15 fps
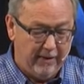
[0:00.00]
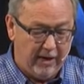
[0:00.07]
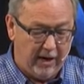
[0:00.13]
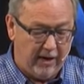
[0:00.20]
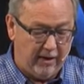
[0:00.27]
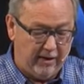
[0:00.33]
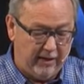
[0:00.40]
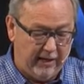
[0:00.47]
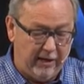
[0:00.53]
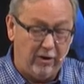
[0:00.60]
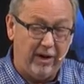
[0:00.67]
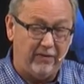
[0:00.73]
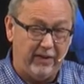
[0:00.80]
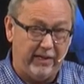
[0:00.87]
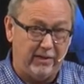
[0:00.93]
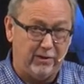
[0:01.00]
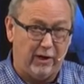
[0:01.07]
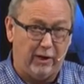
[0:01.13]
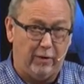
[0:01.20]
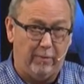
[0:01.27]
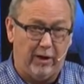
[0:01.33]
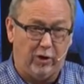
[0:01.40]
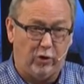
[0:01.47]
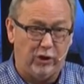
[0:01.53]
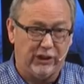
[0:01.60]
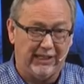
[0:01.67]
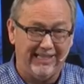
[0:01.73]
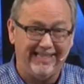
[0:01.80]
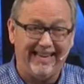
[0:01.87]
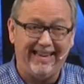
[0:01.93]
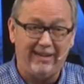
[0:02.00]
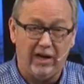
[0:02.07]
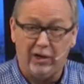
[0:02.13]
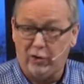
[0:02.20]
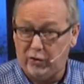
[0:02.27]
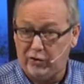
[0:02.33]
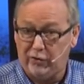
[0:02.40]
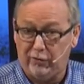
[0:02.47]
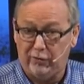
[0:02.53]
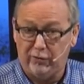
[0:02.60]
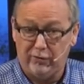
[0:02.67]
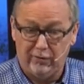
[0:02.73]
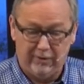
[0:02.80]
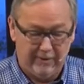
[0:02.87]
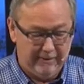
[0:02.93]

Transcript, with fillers: Uh, here, I think he's talking about Christians and non Christians.